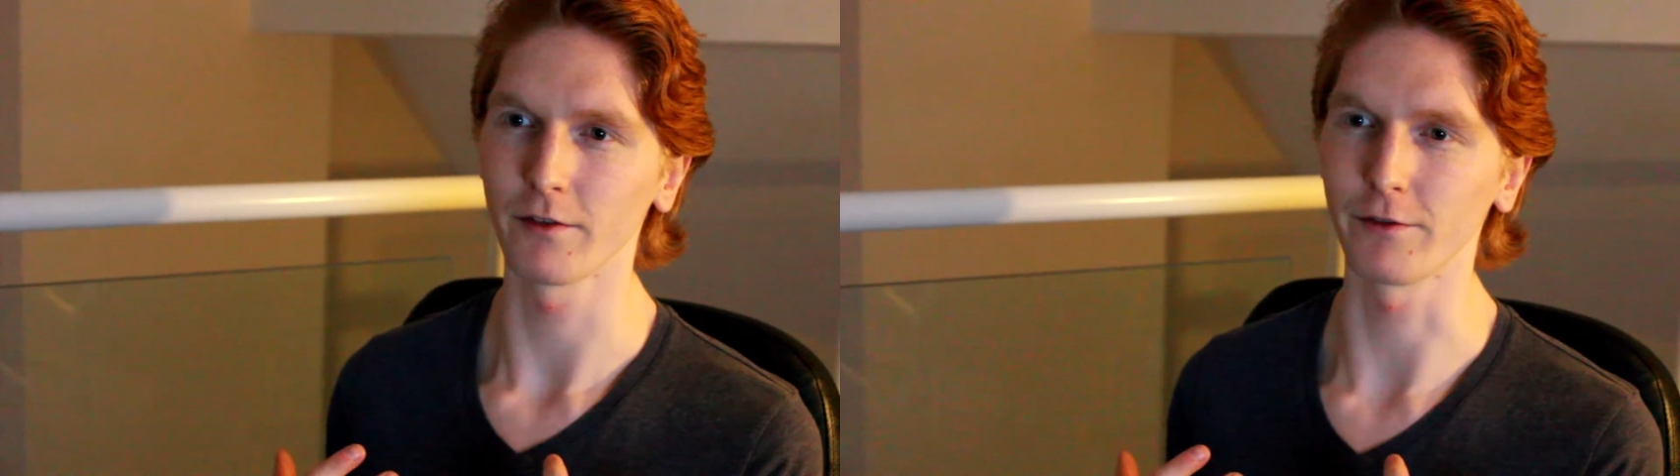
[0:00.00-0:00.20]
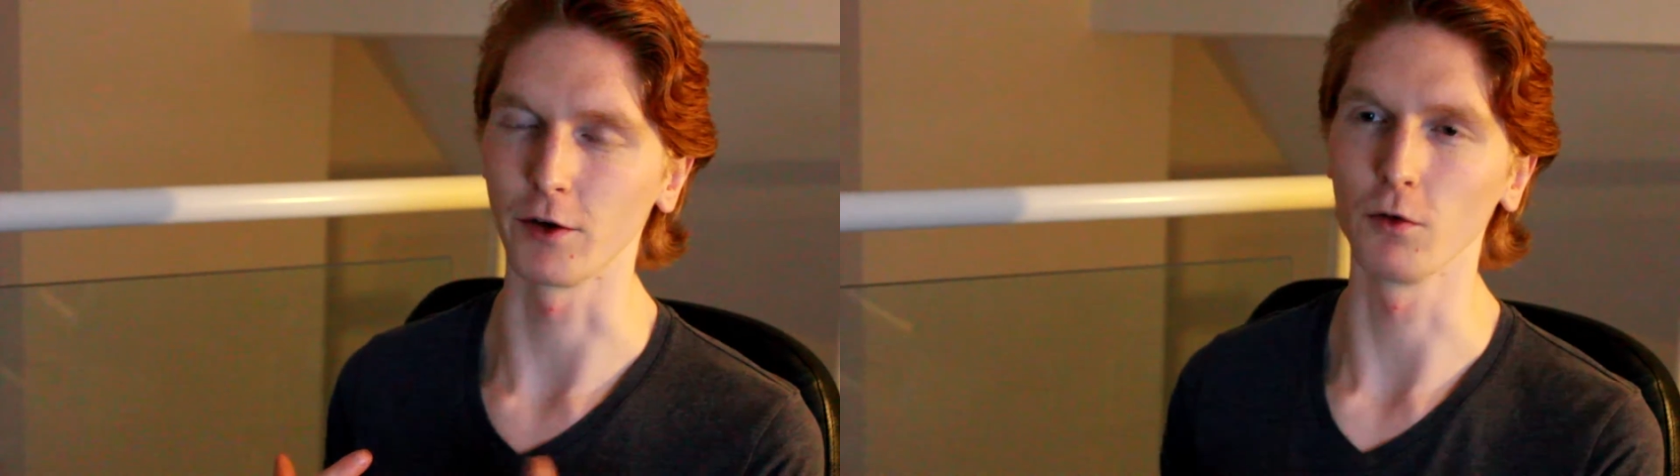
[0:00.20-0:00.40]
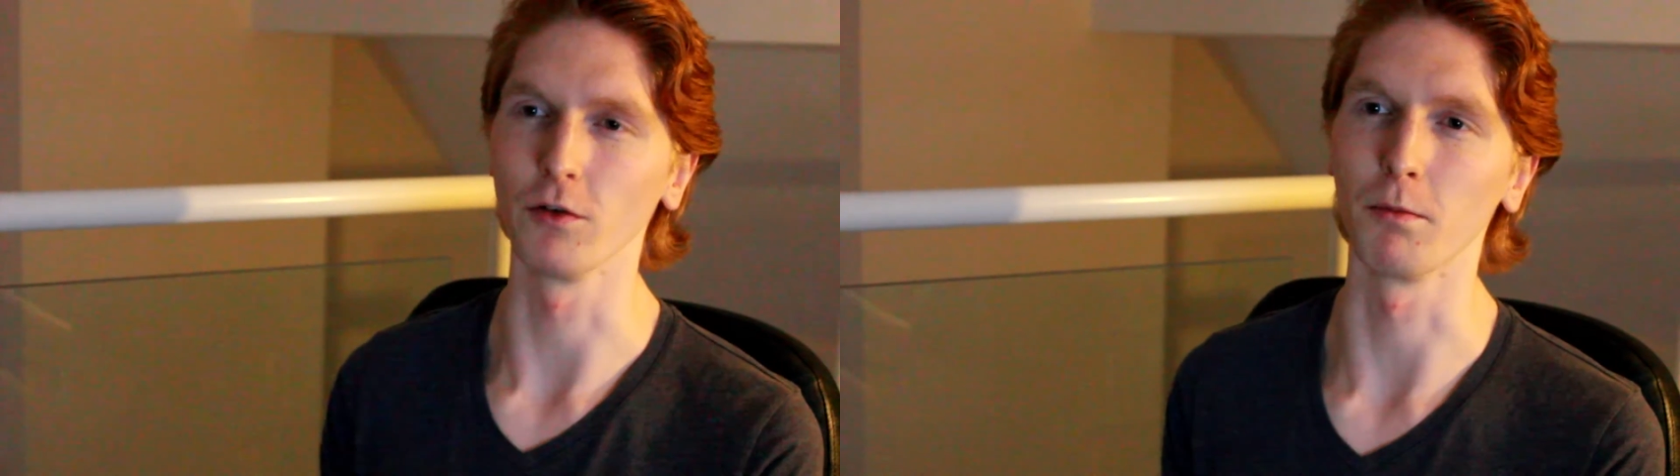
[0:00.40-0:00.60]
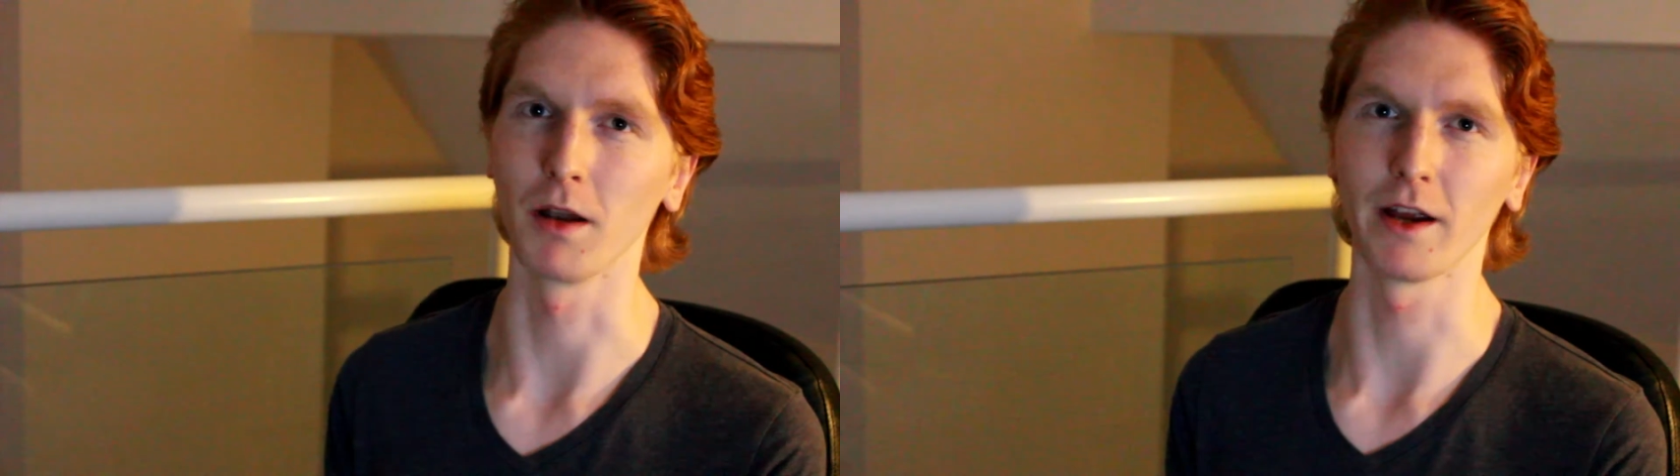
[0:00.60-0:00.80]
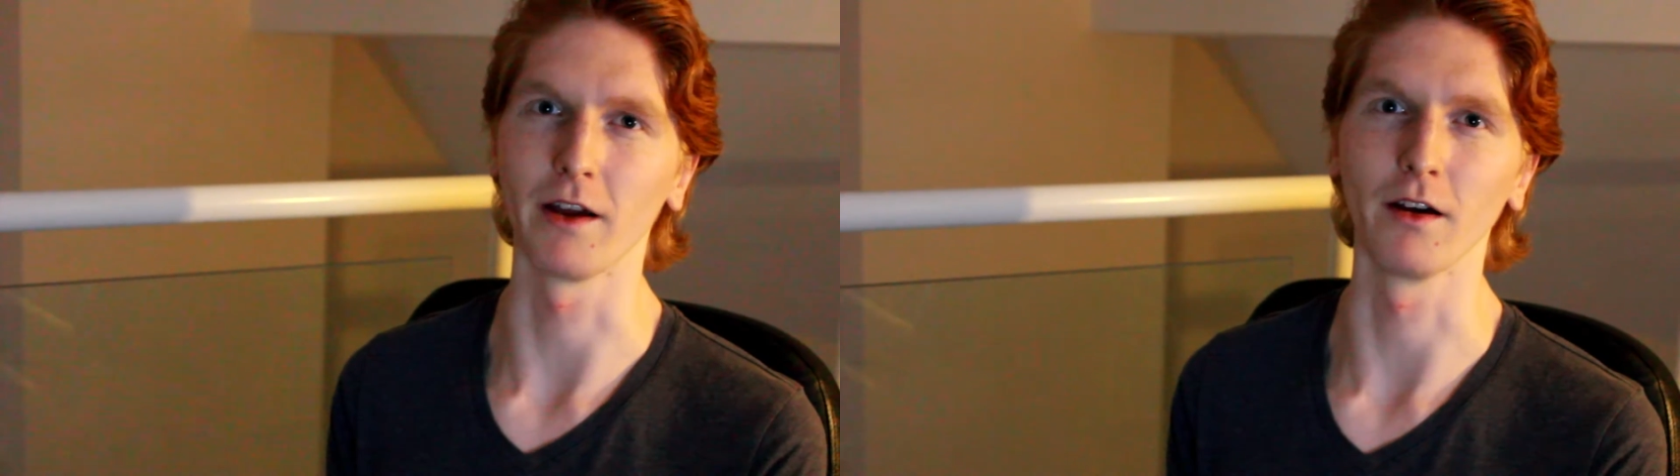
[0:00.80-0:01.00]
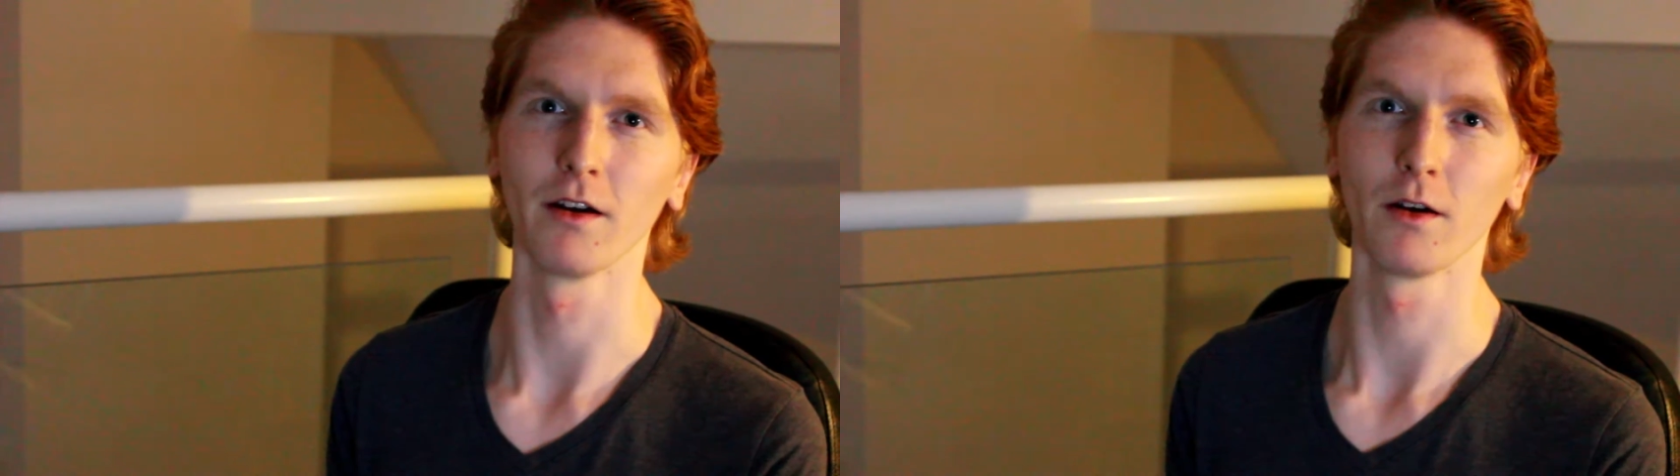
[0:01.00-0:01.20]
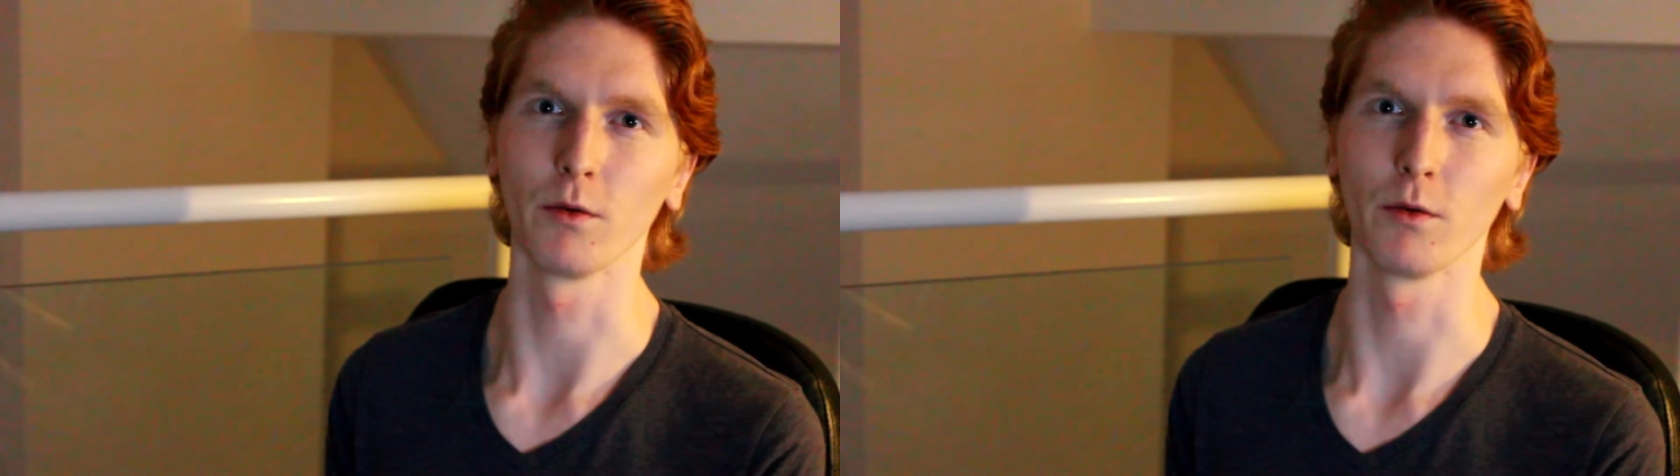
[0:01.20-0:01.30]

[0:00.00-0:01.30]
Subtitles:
fuel the player